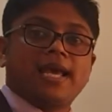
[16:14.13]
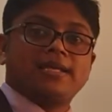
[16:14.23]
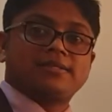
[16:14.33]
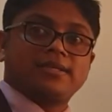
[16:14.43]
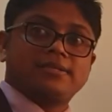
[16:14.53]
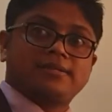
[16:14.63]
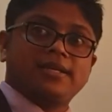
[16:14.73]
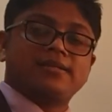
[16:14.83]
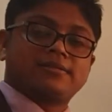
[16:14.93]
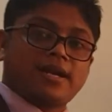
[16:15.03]
as a
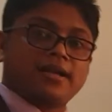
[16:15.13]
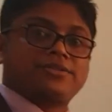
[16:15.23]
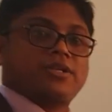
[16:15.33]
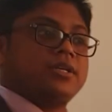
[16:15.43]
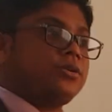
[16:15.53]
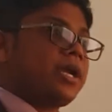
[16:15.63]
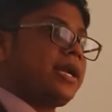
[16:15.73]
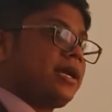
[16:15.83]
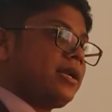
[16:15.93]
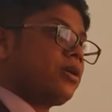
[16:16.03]
steel structure, you
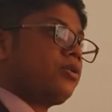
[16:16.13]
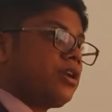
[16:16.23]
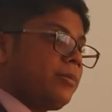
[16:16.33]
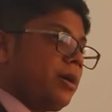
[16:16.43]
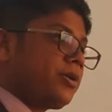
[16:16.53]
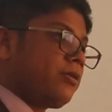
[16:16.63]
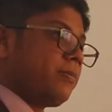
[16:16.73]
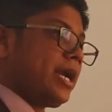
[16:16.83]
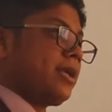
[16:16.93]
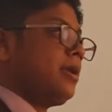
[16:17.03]
can earn a good amount of
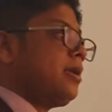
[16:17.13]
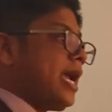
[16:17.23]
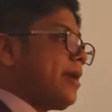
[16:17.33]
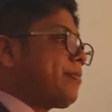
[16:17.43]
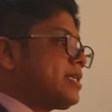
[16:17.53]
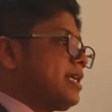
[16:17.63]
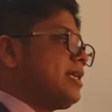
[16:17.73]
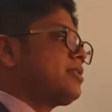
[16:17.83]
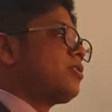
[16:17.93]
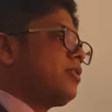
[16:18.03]
money. At present,
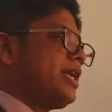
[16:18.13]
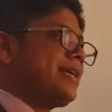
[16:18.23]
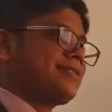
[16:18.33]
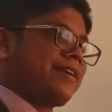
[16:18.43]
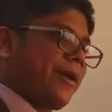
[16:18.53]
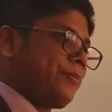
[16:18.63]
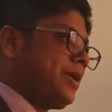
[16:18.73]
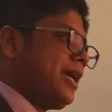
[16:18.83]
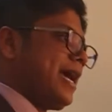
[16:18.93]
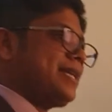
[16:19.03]
it's sold as scrap,
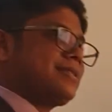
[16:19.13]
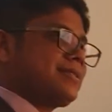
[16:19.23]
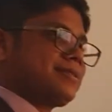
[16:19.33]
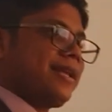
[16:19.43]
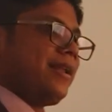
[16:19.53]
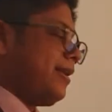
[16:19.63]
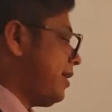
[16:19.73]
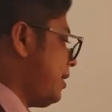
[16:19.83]
as steel.